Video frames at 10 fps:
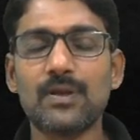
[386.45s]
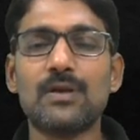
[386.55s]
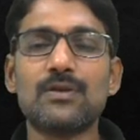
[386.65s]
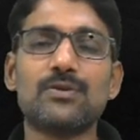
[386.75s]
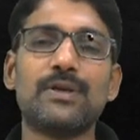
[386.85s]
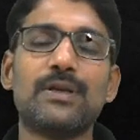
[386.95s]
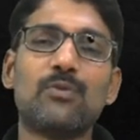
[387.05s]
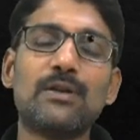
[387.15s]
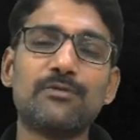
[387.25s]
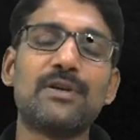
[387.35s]
so in
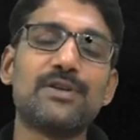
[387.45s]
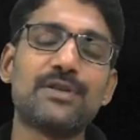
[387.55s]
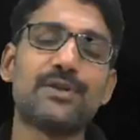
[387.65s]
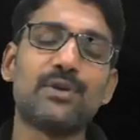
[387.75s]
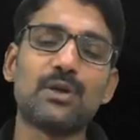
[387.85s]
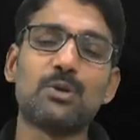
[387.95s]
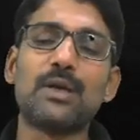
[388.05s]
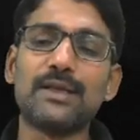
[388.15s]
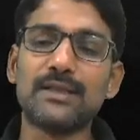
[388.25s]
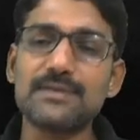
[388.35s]
one function you are
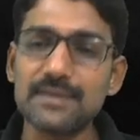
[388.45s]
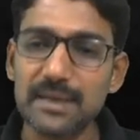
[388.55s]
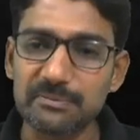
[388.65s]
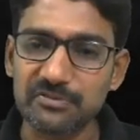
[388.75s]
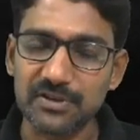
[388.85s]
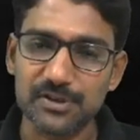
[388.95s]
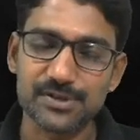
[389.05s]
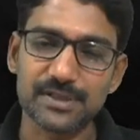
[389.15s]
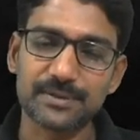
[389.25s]
calling the same function